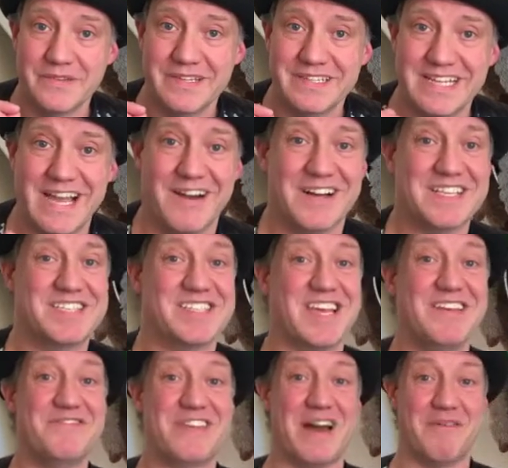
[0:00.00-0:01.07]
Now, I
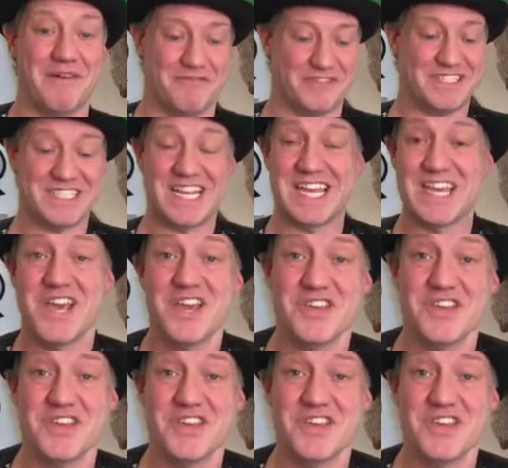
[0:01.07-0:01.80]
saved that one for today.